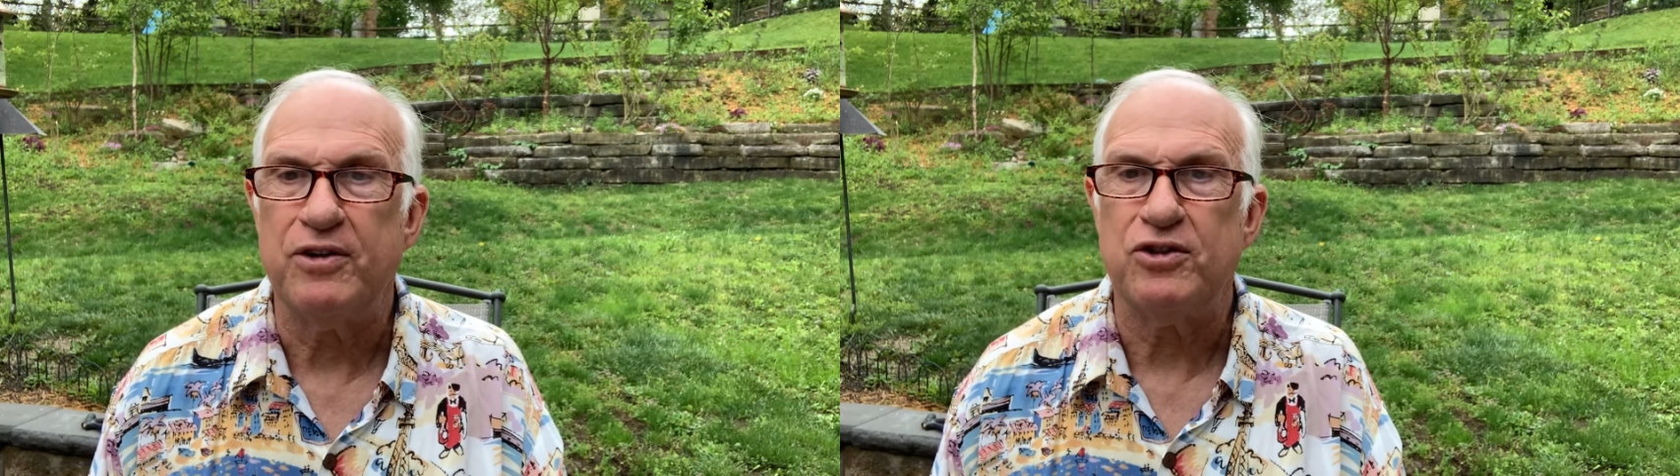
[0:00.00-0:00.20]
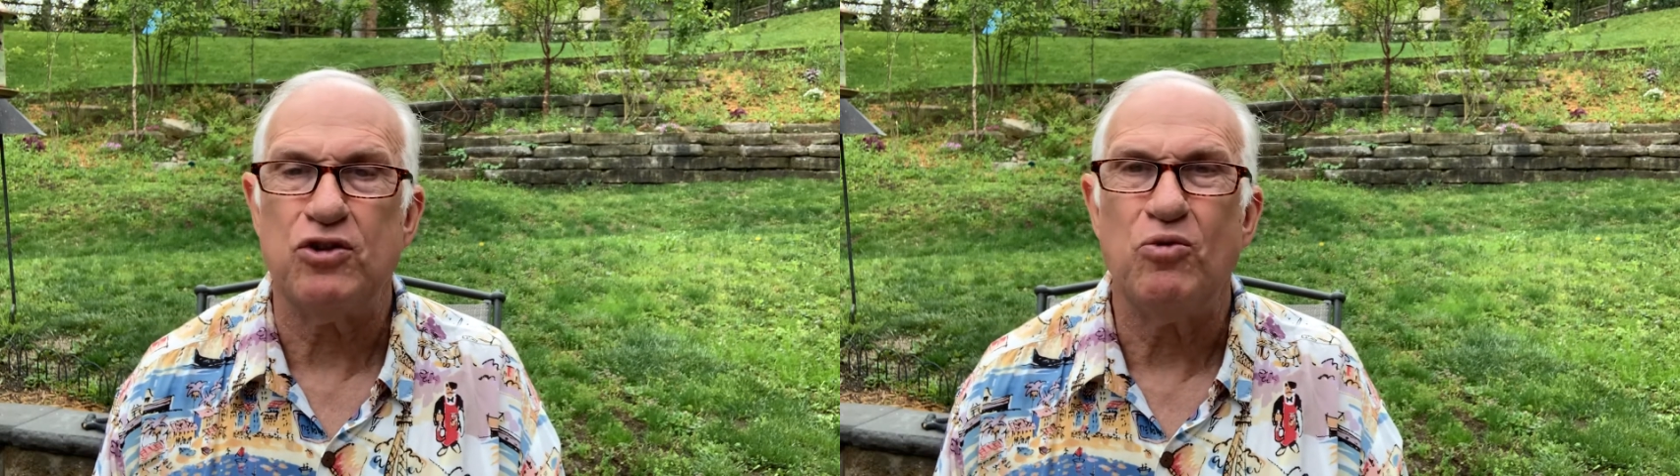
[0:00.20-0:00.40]

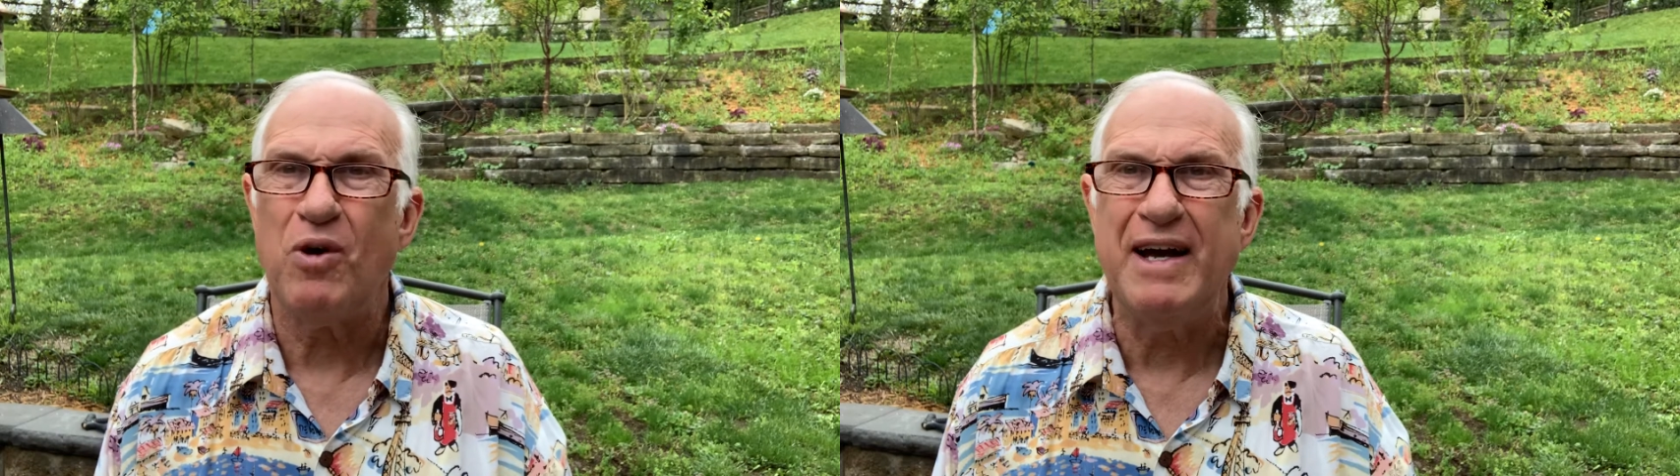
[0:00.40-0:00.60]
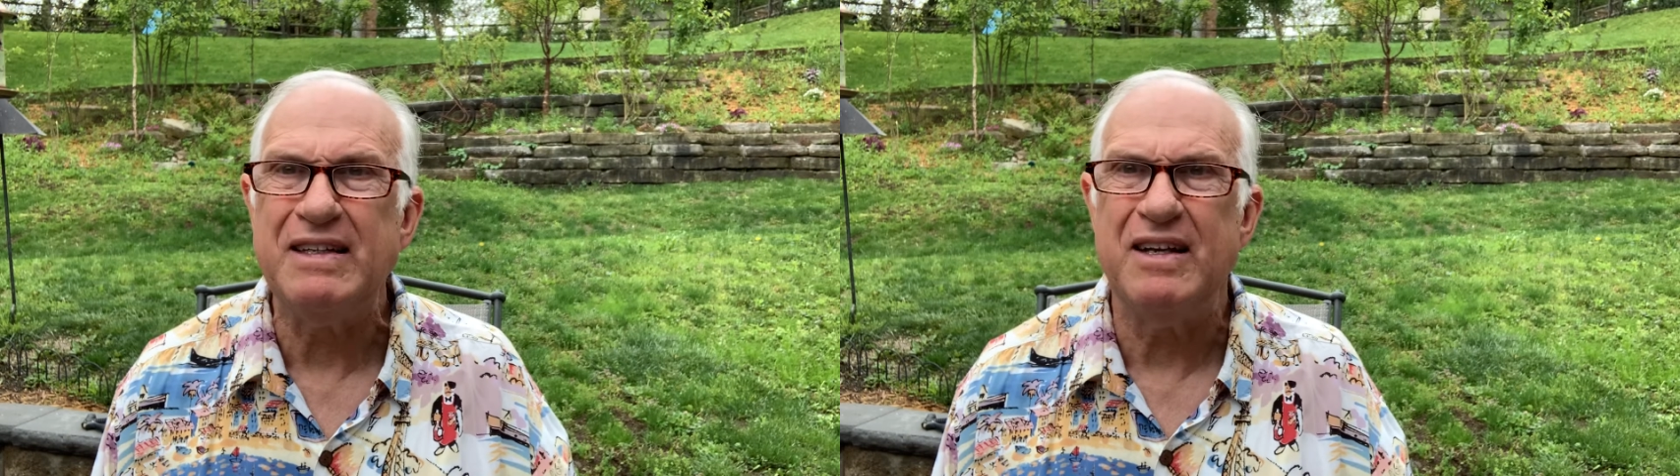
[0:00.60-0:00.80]
So
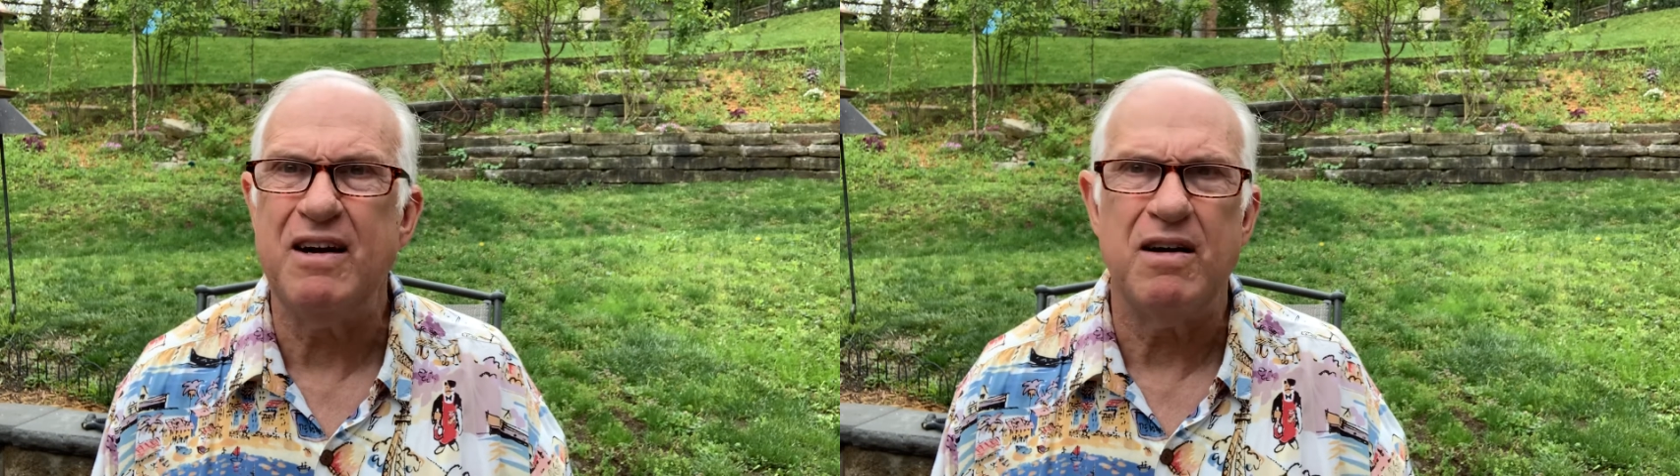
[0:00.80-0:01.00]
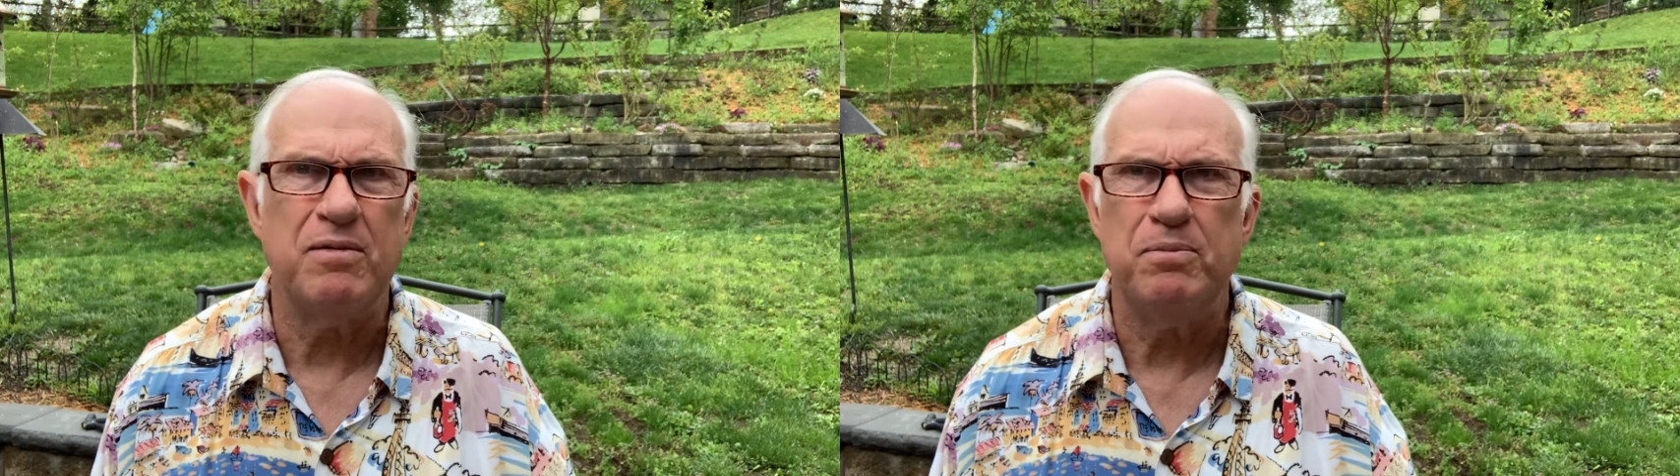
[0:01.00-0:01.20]
right
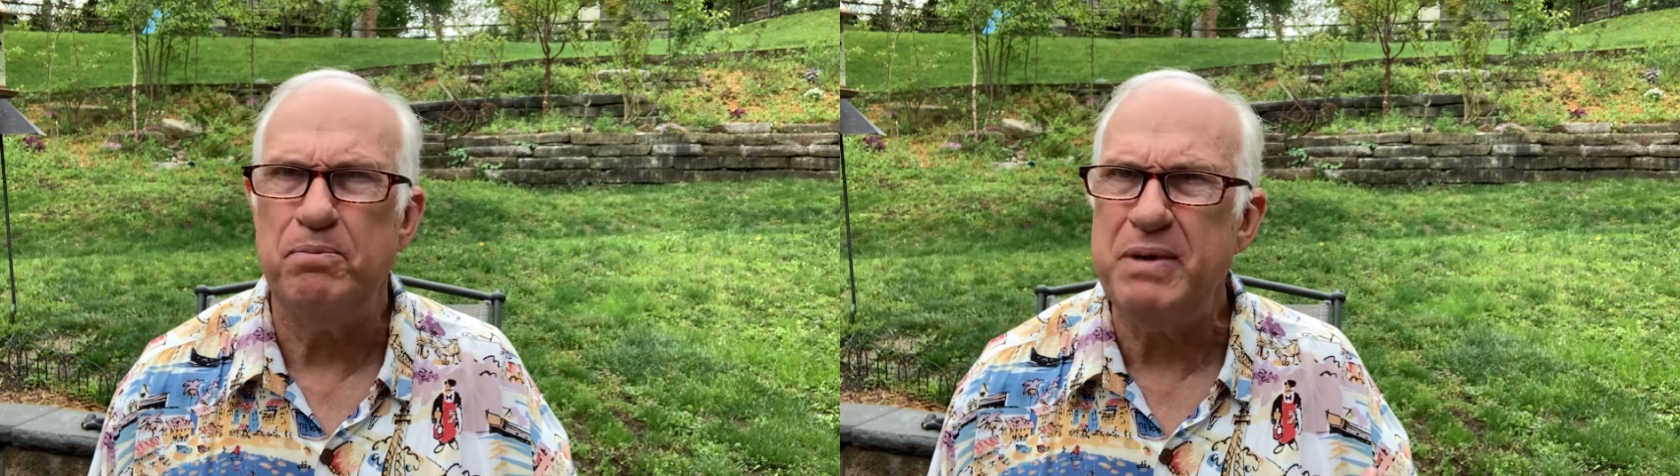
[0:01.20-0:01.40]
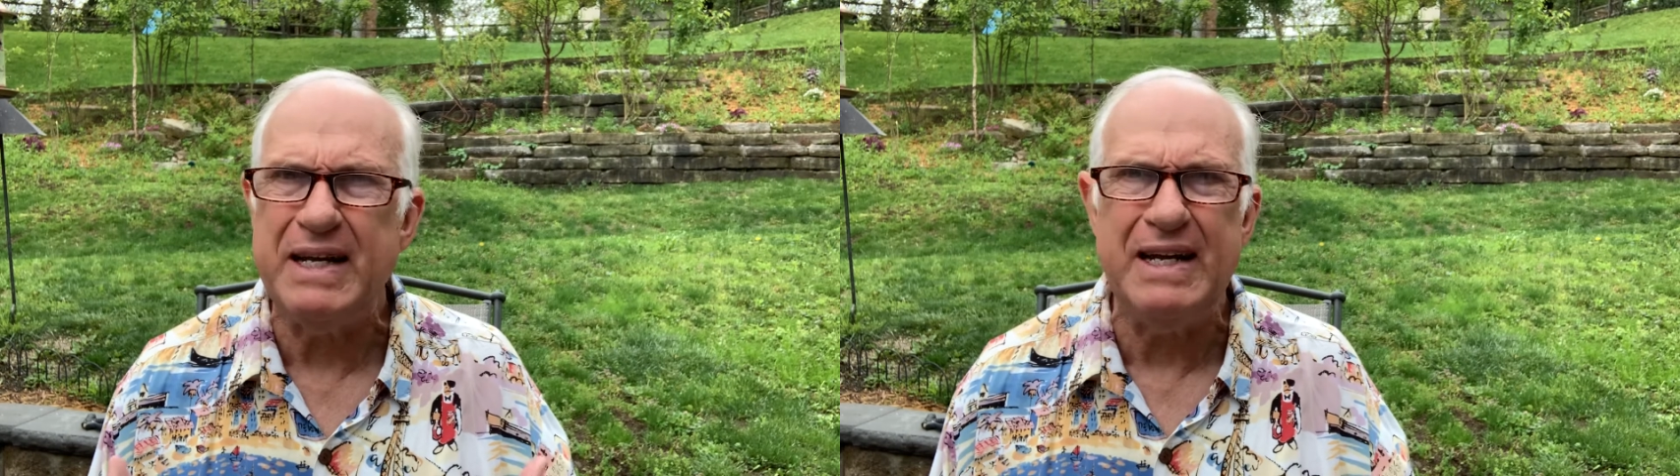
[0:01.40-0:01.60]
there,
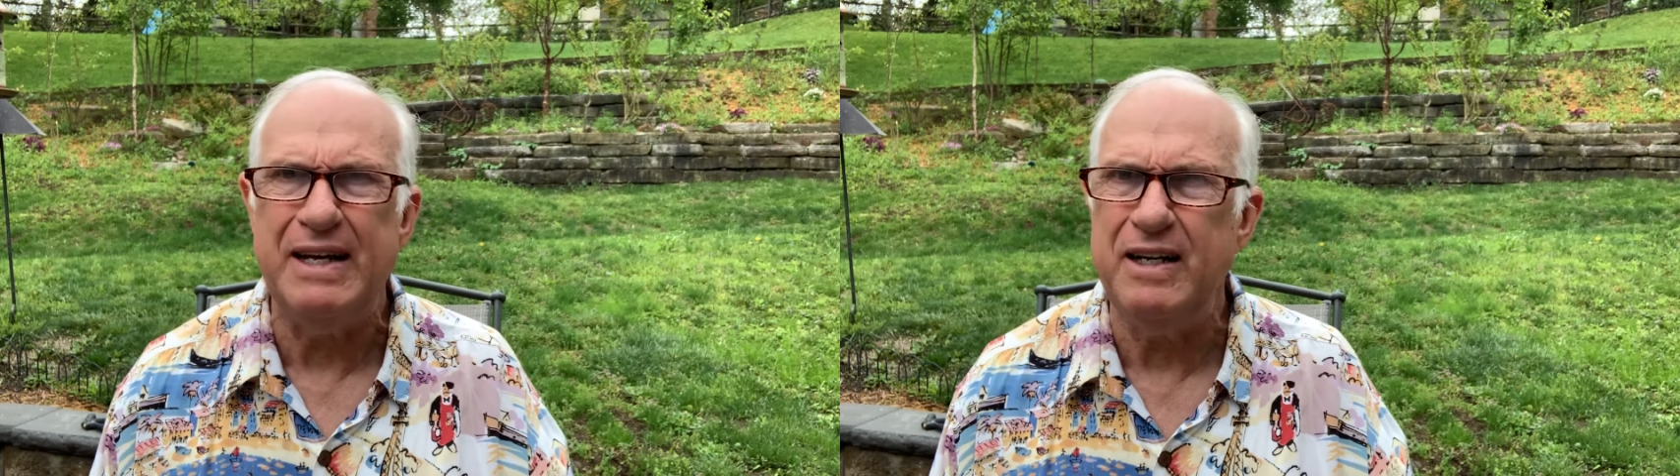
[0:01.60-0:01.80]
beginning